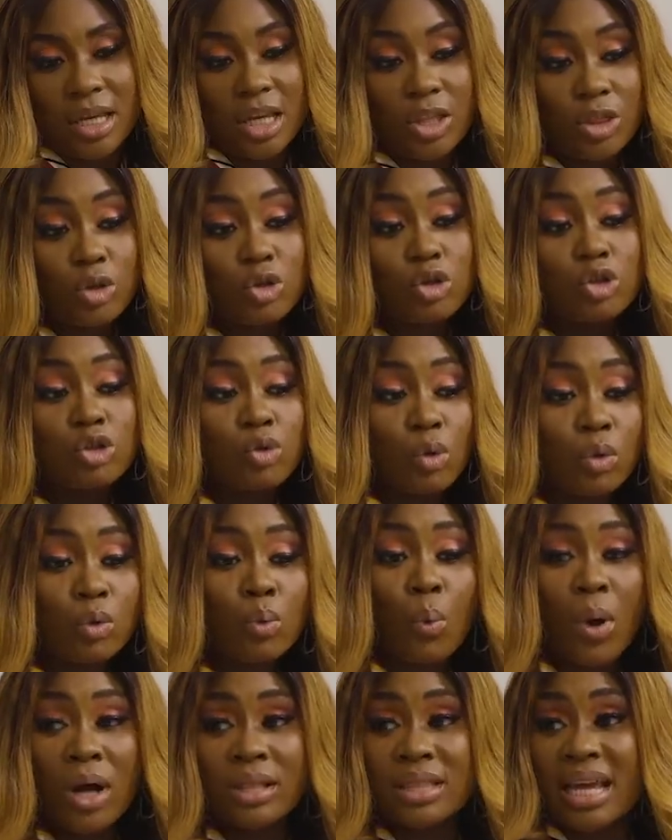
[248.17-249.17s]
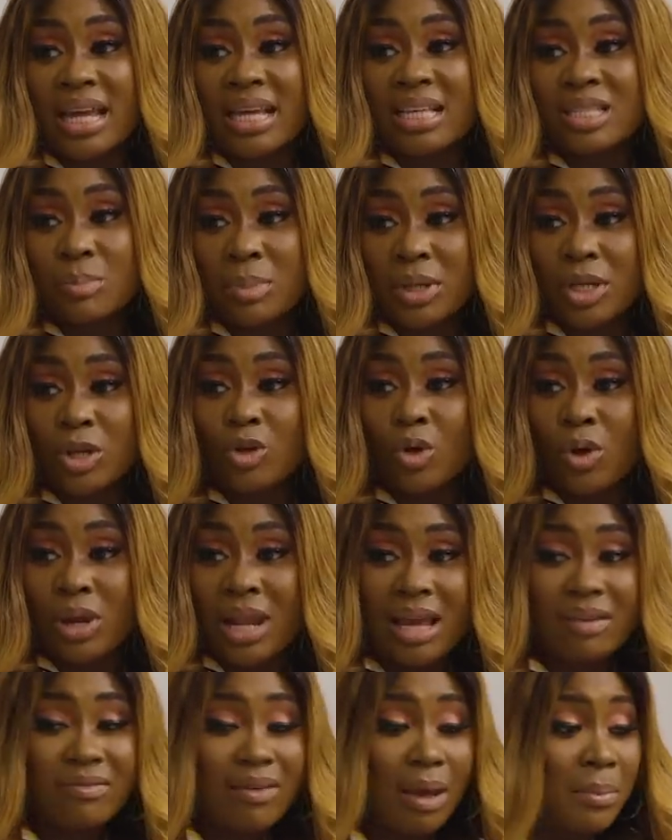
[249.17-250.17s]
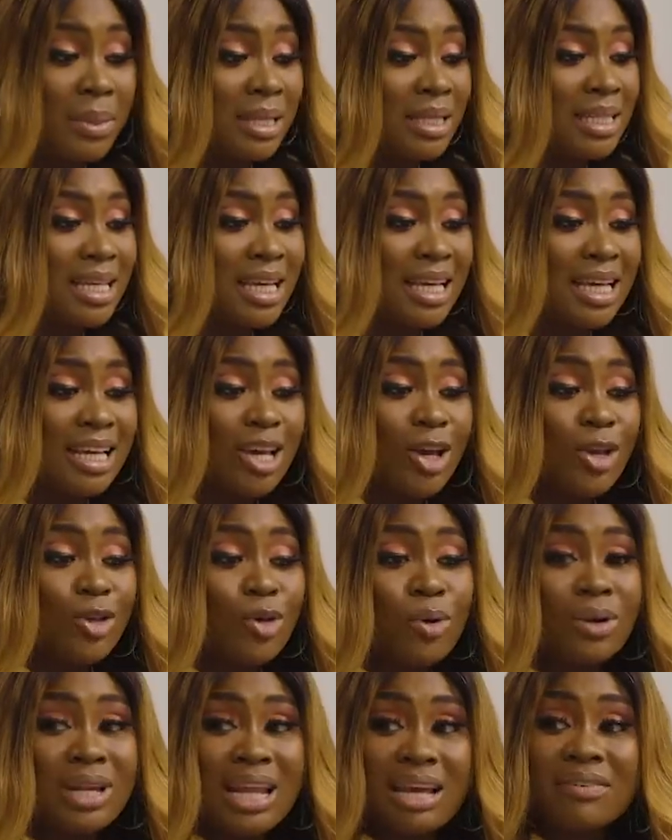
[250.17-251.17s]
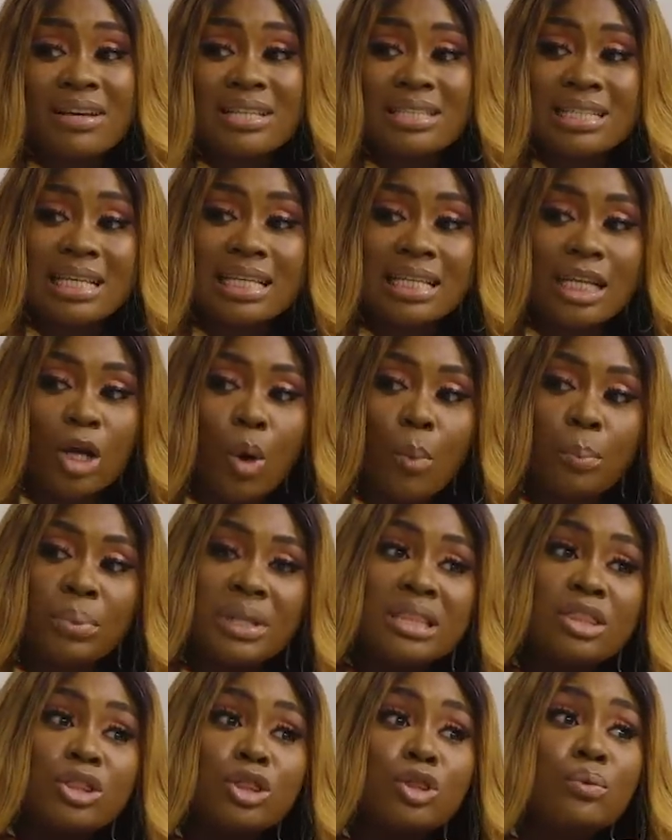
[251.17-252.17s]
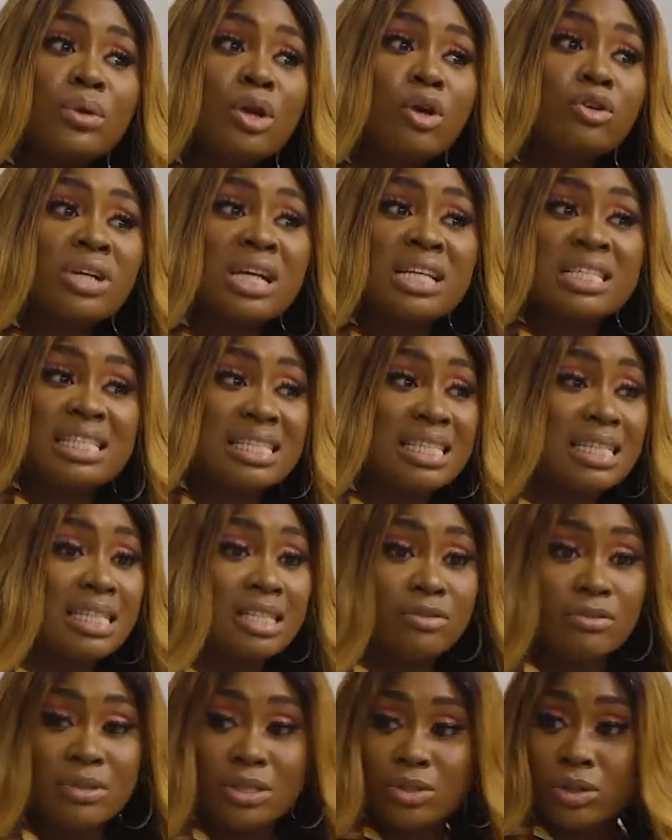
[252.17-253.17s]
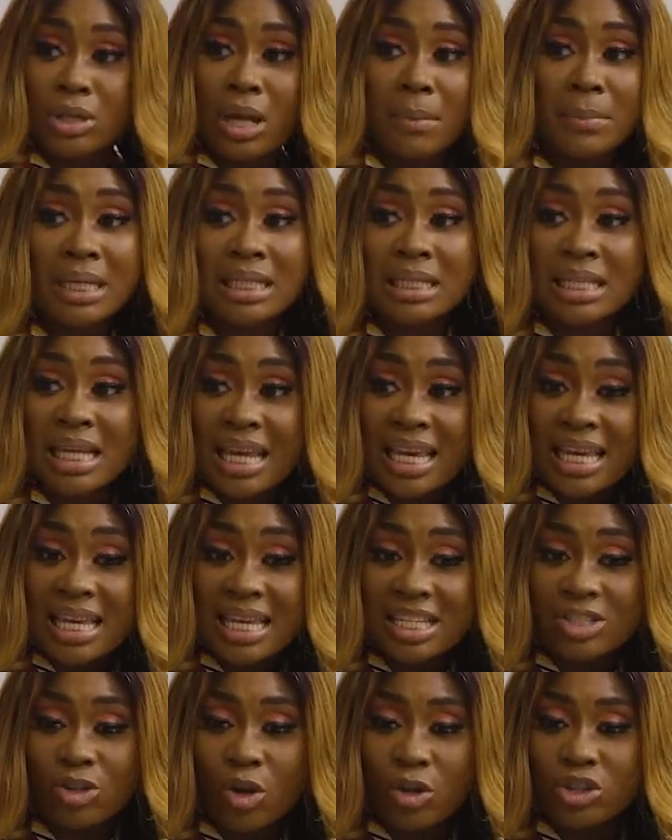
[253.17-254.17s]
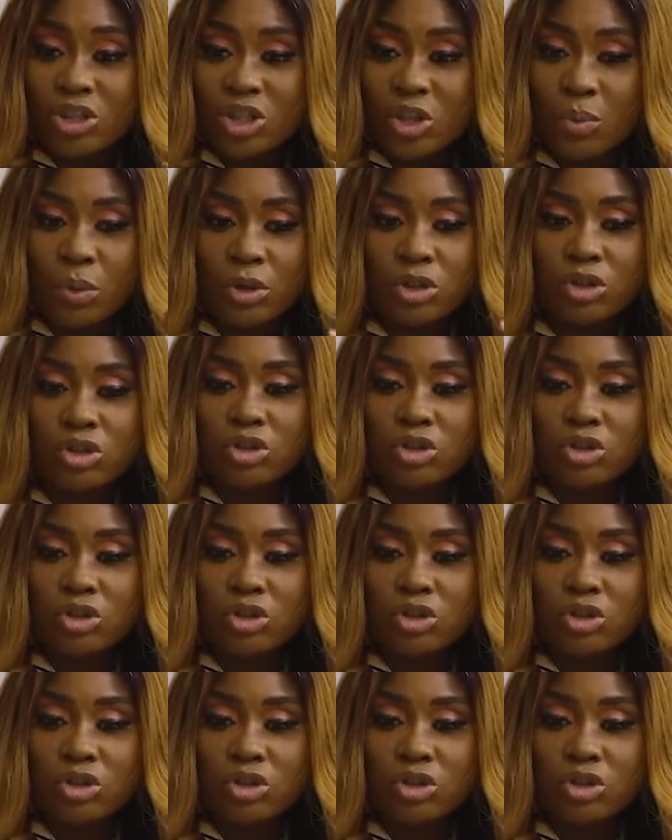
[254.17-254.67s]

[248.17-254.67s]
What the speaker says: In the short while that he's been in your life, I mean, your life has taken a complete 360-degree turn. I mean, he's gotten you a